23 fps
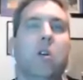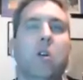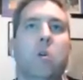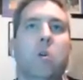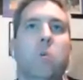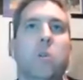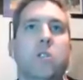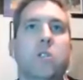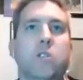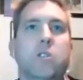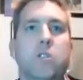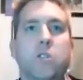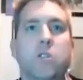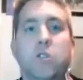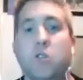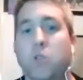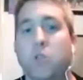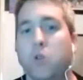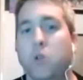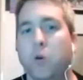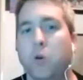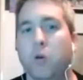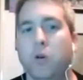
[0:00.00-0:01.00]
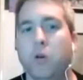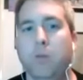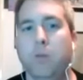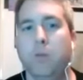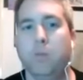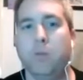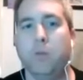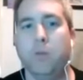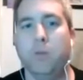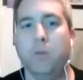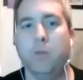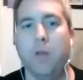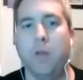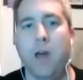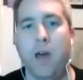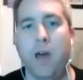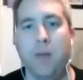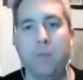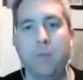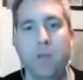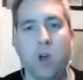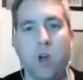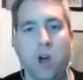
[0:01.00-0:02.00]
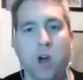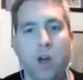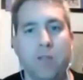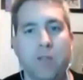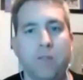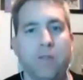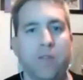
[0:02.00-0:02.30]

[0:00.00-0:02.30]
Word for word: what's the story uh, behind